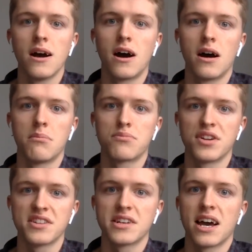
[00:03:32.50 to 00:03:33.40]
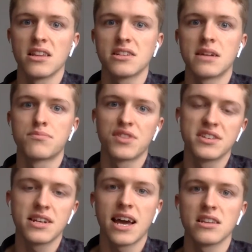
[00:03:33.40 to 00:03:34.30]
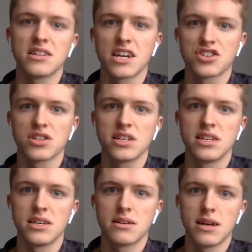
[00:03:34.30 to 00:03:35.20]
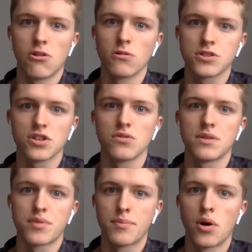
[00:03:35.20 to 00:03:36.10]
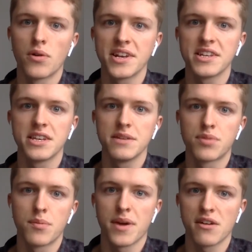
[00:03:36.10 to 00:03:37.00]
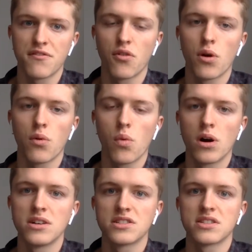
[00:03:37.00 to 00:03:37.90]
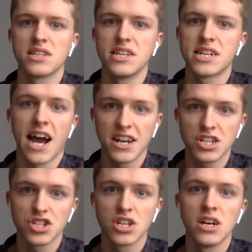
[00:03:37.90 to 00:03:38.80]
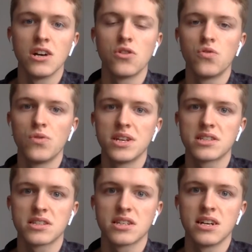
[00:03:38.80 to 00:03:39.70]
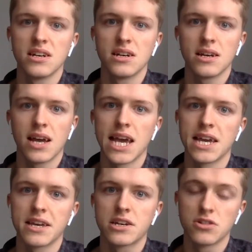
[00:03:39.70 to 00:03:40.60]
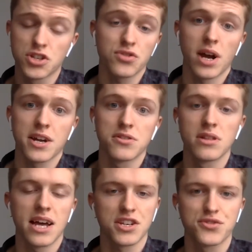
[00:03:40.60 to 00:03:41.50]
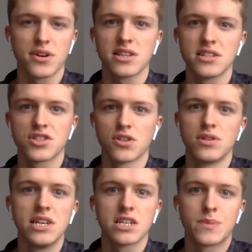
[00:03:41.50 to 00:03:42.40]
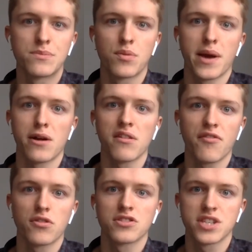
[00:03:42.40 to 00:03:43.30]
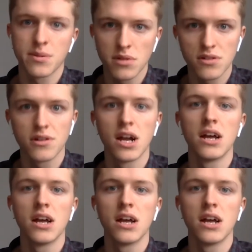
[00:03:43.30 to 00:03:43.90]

Brendan Allen. And Brendan Allen, actually, also the proponent he prepared for was Ian Heinisch, who is a good striker like Strickland. So he has been preparing for a similar